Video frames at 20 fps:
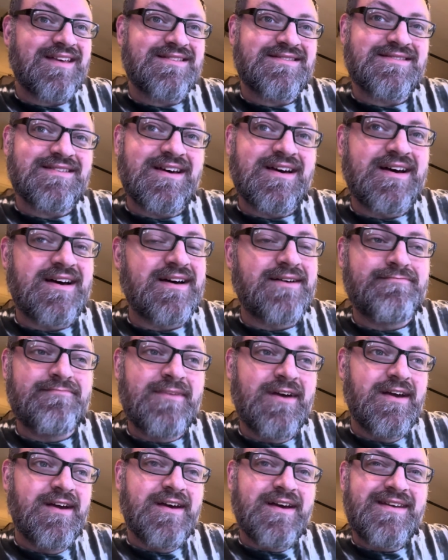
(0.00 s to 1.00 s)
It's um,
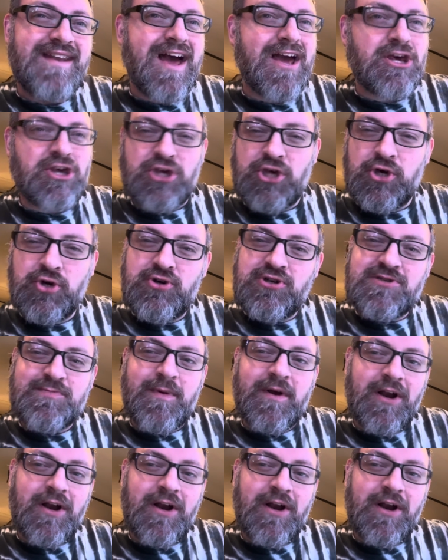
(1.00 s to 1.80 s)
not huge,